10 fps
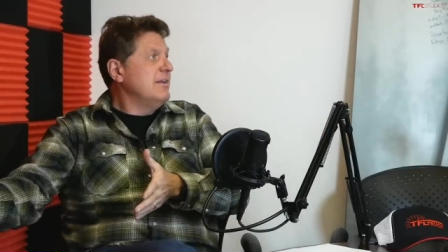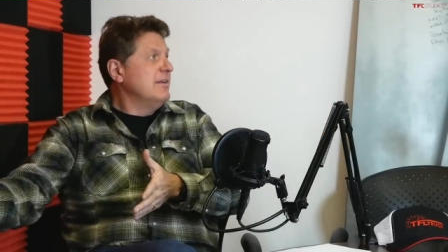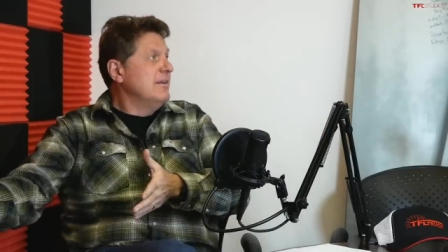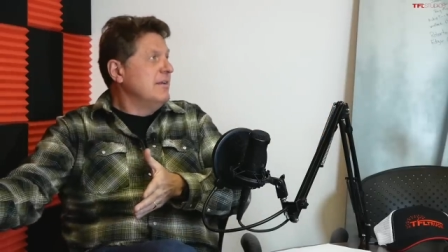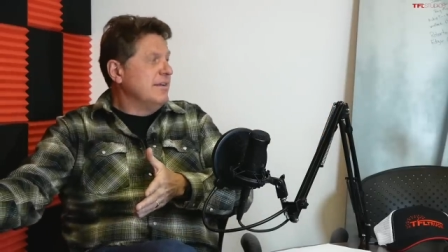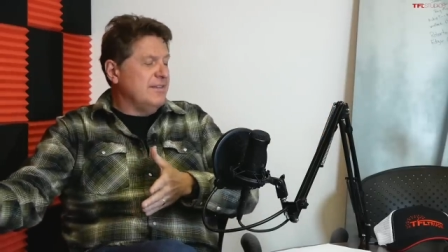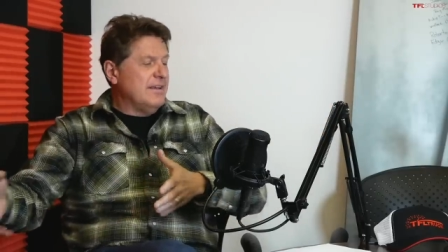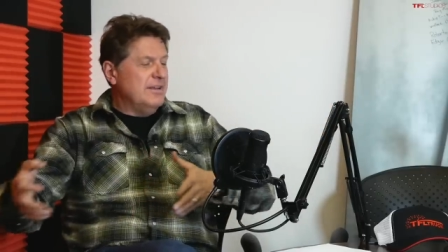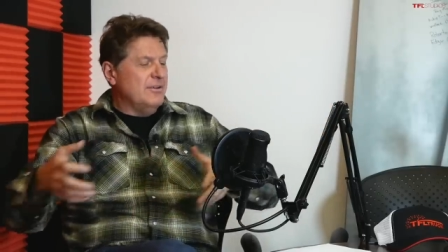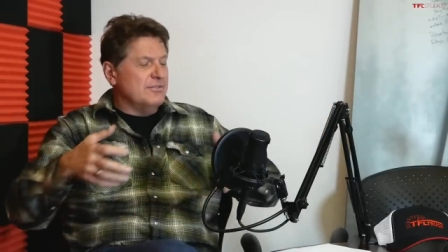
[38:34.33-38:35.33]
Mm-hmm. It's
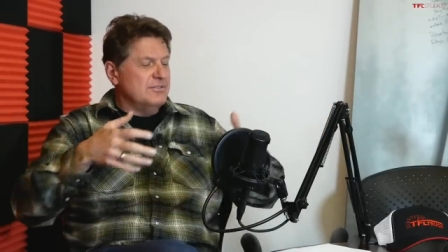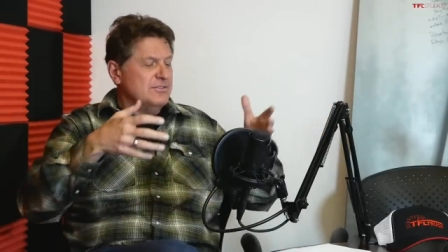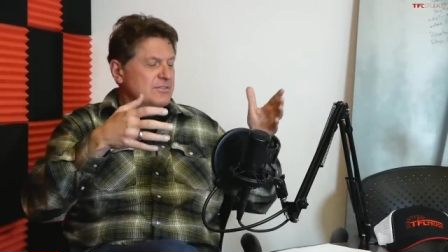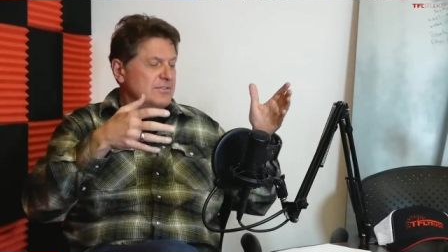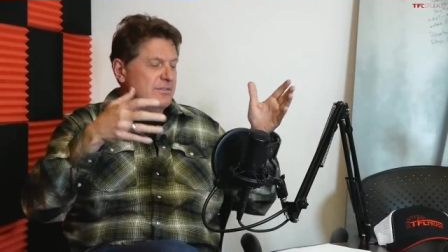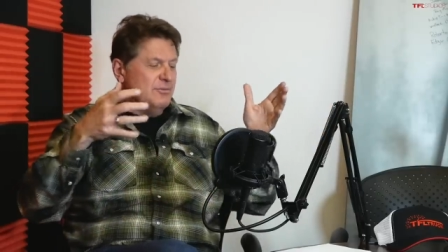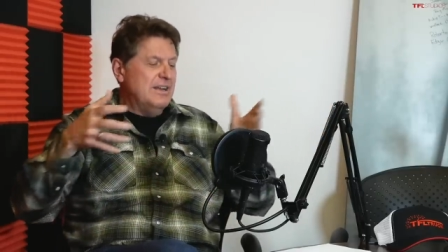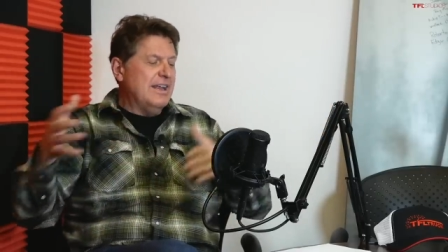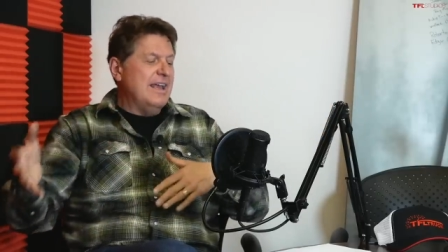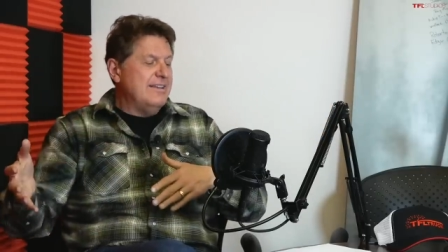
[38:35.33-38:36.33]
like you know, the
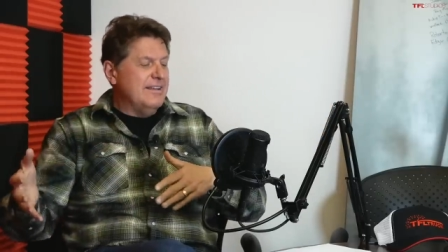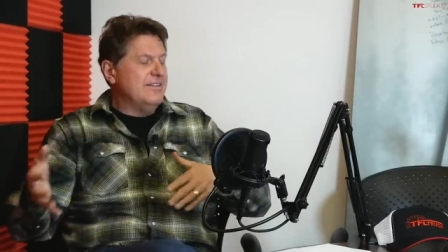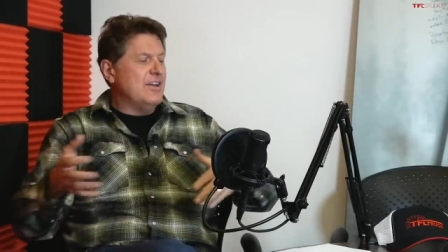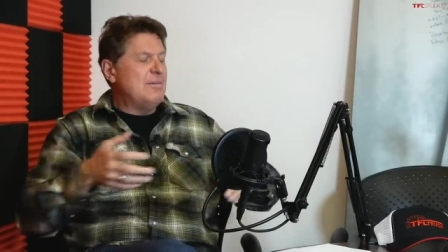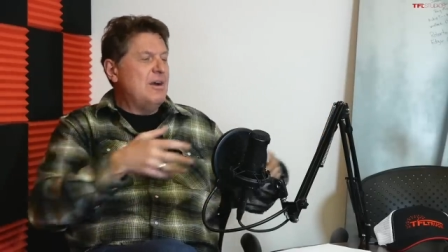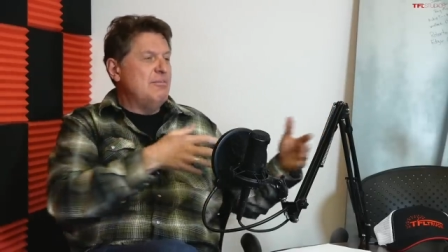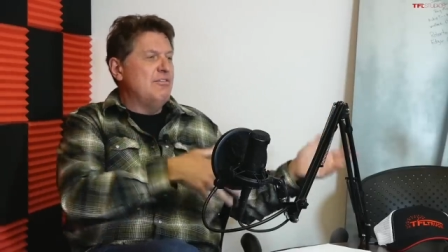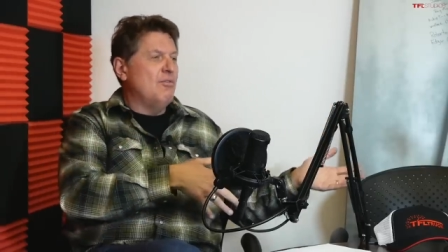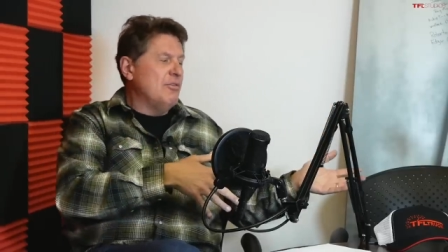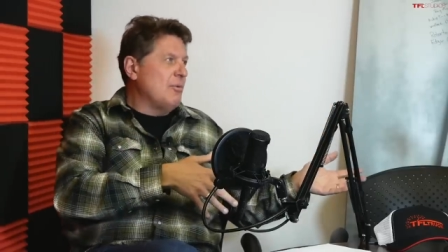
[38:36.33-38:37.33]
Renegade didn't come out
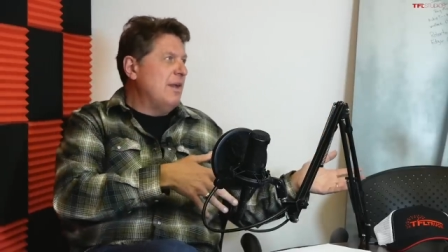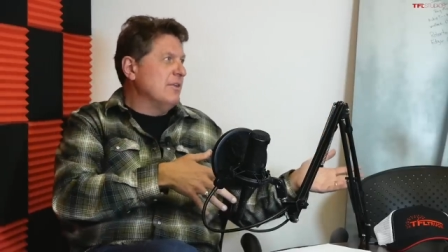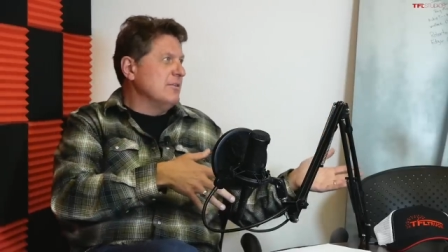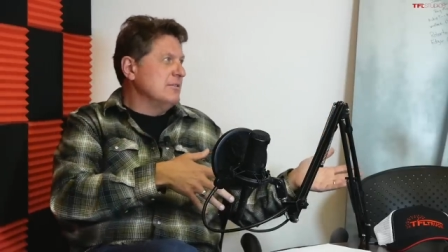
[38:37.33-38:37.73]
before the Wrangler